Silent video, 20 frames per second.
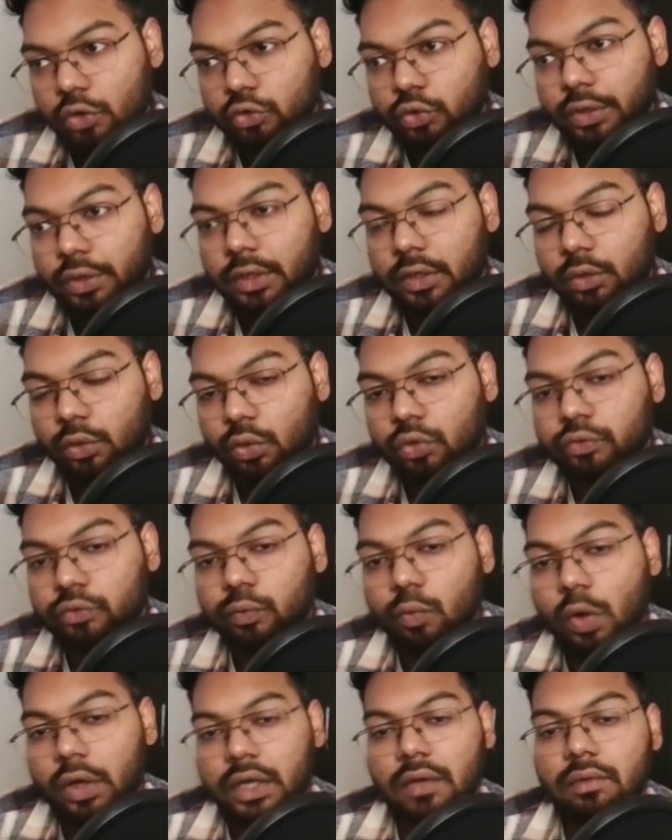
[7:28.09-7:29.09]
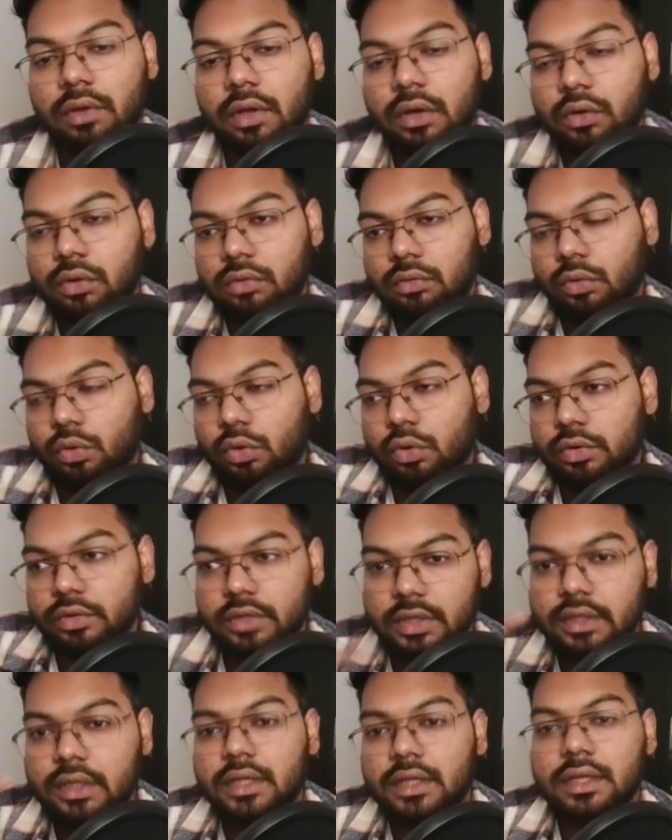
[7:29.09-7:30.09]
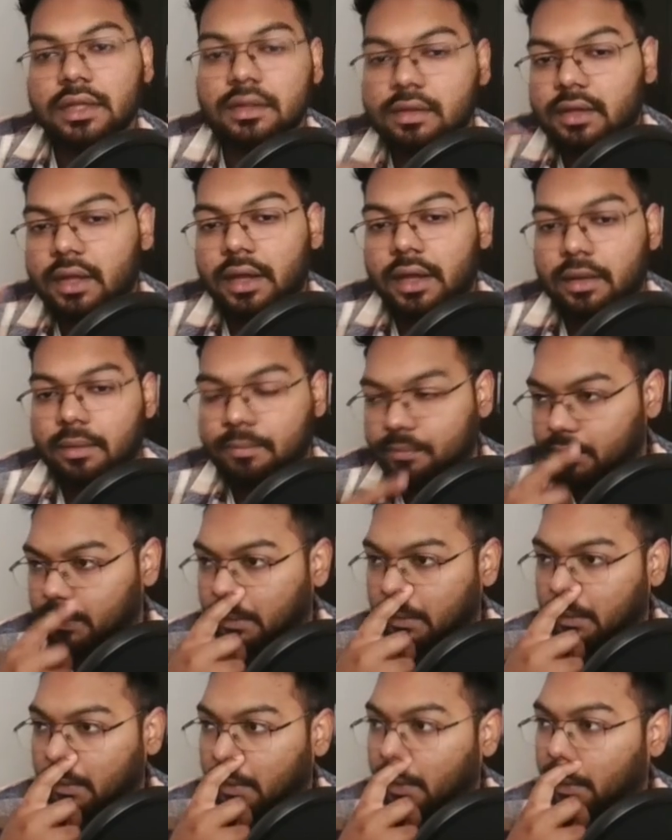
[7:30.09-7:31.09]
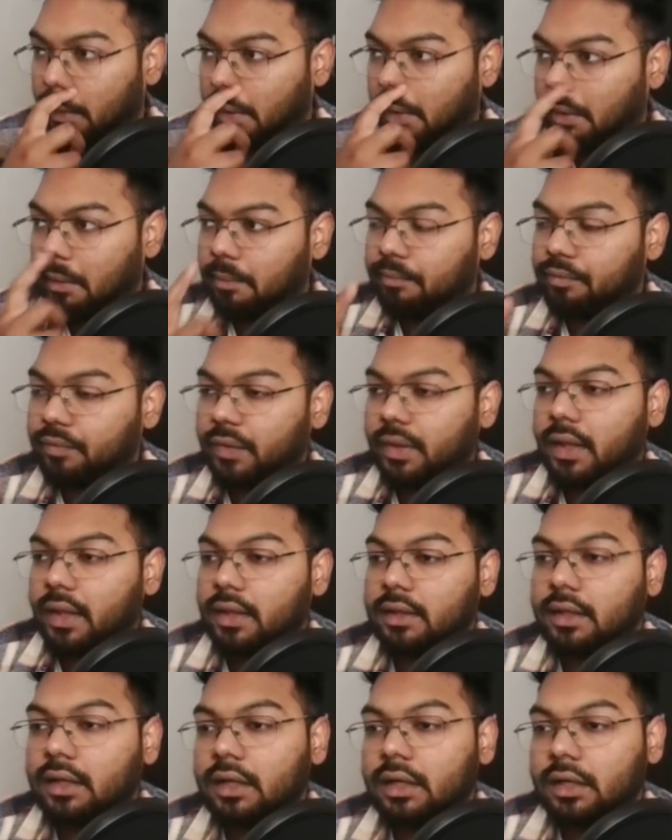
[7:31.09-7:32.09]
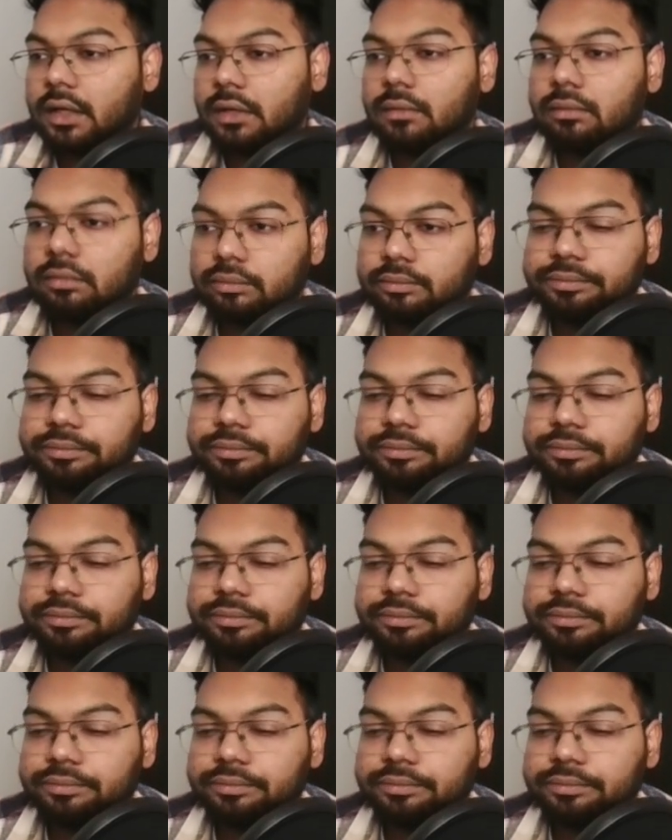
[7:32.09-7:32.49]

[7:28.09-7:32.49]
So it knows whatever goes in the inside, and then it